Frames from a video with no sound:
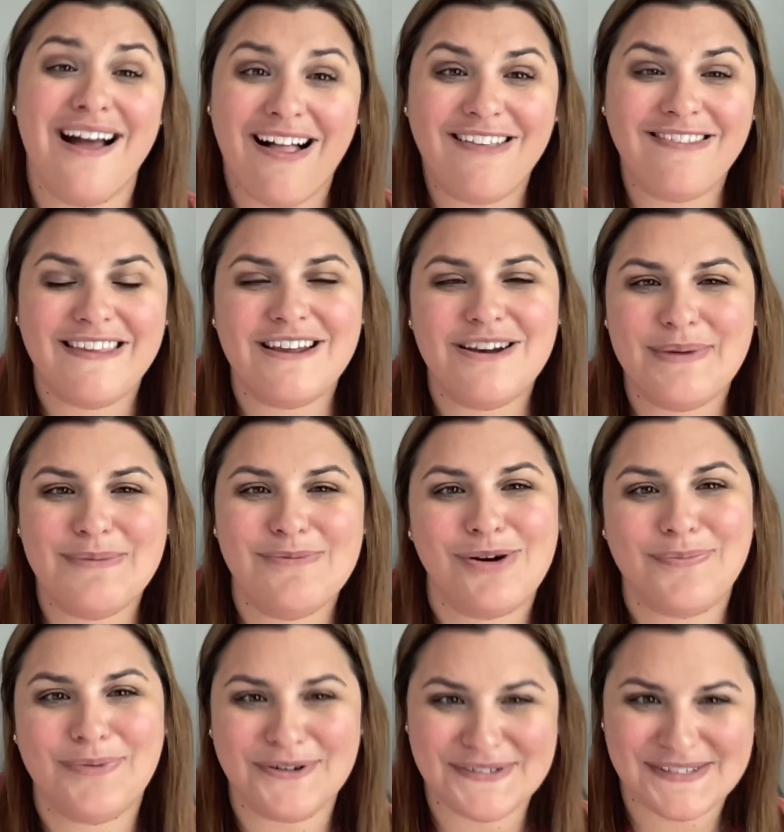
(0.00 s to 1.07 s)
a little bit
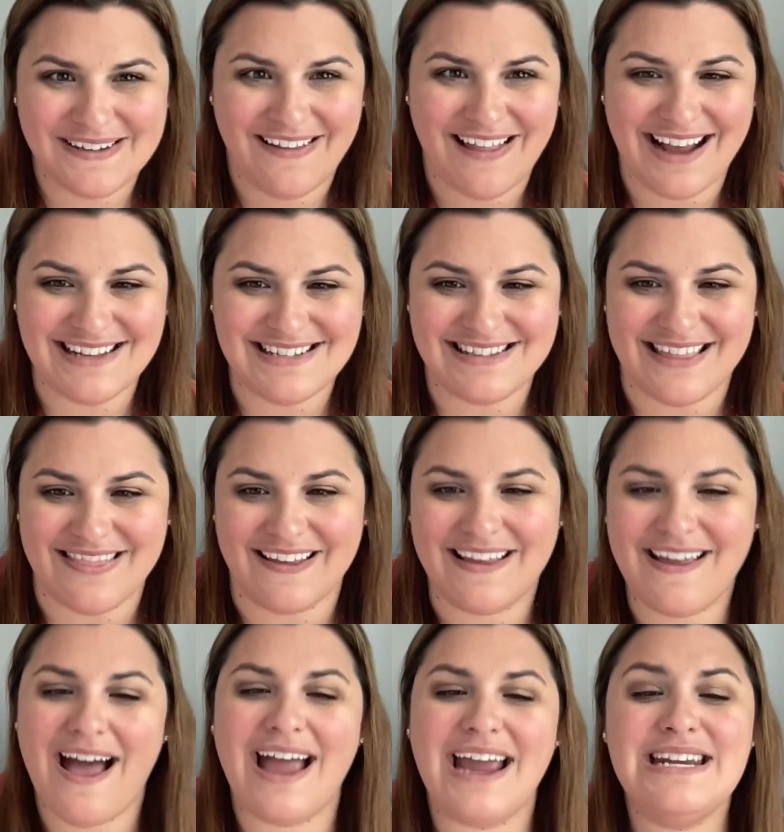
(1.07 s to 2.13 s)
more personalized than the
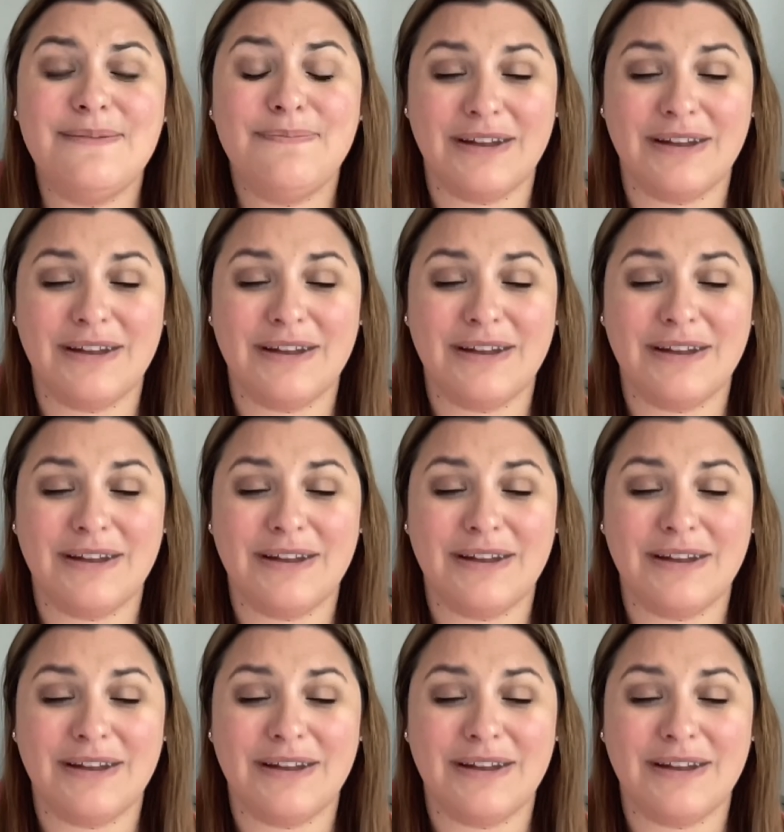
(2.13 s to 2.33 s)
guide,